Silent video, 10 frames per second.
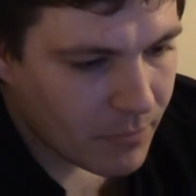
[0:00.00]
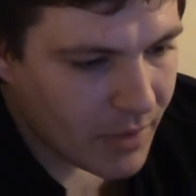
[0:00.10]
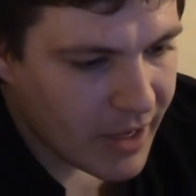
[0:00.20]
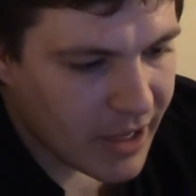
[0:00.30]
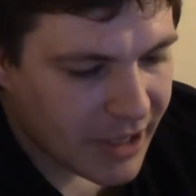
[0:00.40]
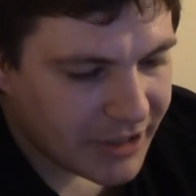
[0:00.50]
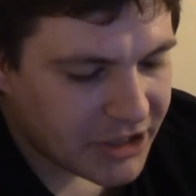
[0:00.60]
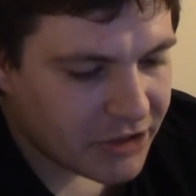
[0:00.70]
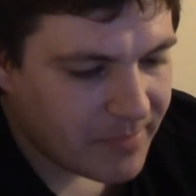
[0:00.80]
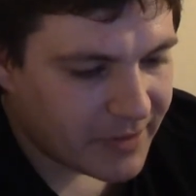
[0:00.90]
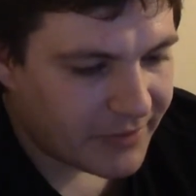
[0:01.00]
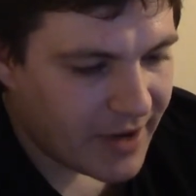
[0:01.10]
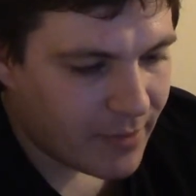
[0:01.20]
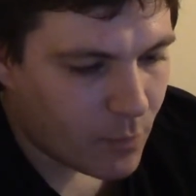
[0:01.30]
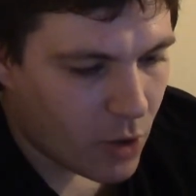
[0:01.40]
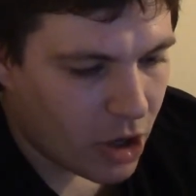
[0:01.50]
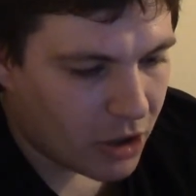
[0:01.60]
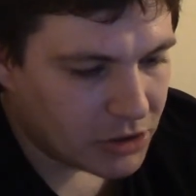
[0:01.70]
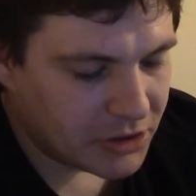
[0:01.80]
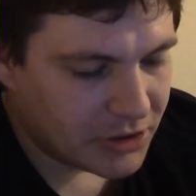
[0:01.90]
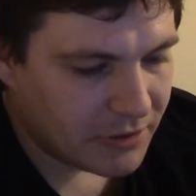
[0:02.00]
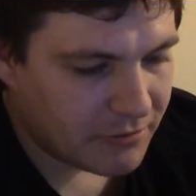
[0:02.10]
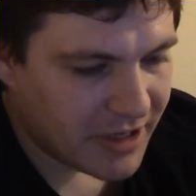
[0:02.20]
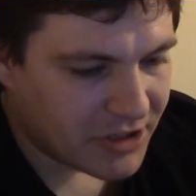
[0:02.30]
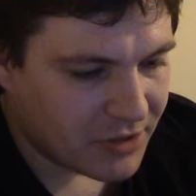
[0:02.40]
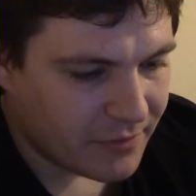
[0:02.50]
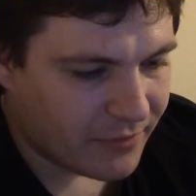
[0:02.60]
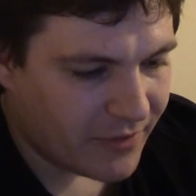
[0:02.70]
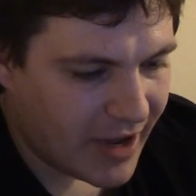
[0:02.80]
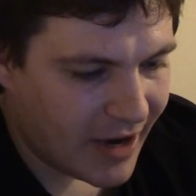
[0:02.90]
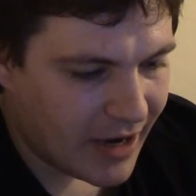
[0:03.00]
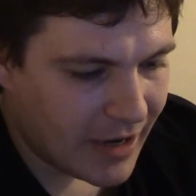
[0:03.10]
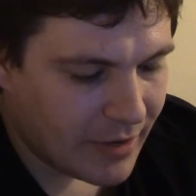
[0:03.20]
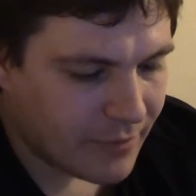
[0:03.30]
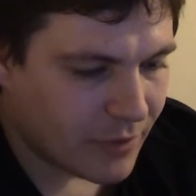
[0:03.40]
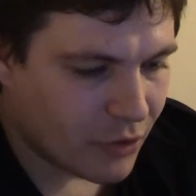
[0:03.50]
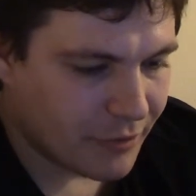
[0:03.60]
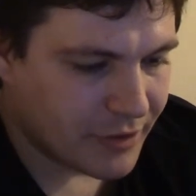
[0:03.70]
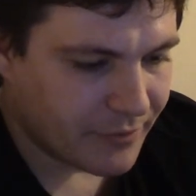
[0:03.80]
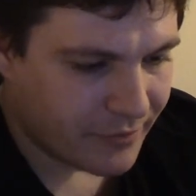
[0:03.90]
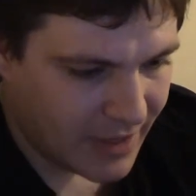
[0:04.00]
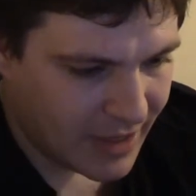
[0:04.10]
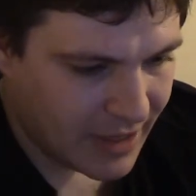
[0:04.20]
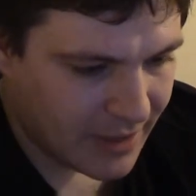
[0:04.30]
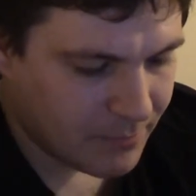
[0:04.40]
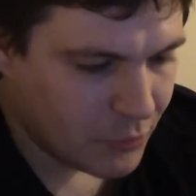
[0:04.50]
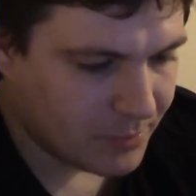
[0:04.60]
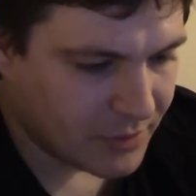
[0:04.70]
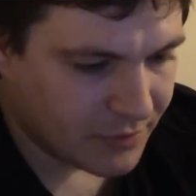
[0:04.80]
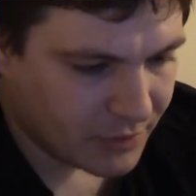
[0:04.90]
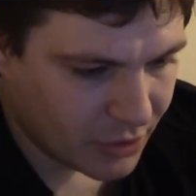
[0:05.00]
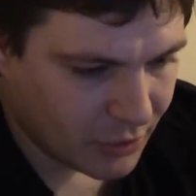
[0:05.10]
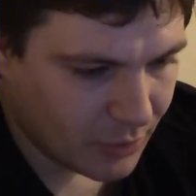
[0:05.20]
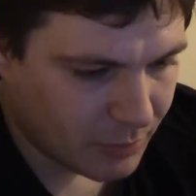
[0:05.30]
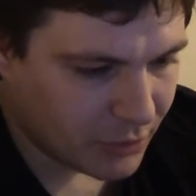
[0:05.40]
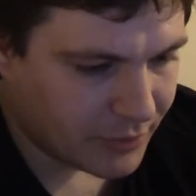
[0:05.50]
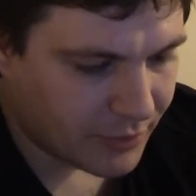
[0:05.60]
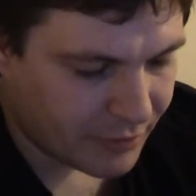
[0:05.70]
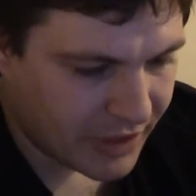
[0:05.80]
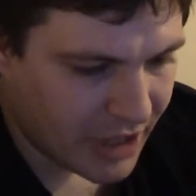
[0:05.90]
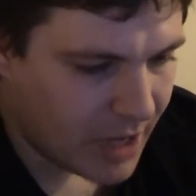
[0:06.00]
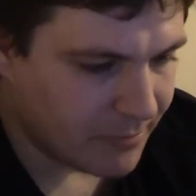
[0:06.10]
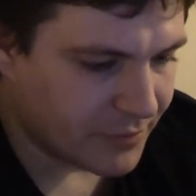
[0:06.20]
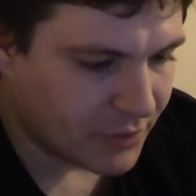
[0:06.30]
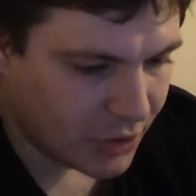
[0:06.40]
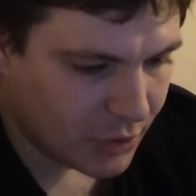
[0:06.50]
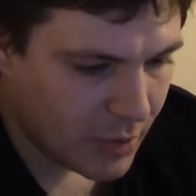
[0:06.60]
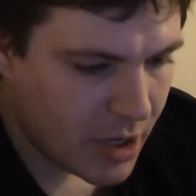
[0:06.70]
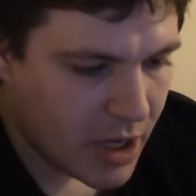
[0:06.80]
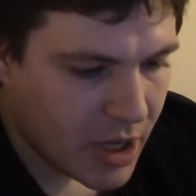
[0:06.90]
Initiative modifier 1, reaction of 5, courage of 5, movement of 2, blood of 3, armour of 2,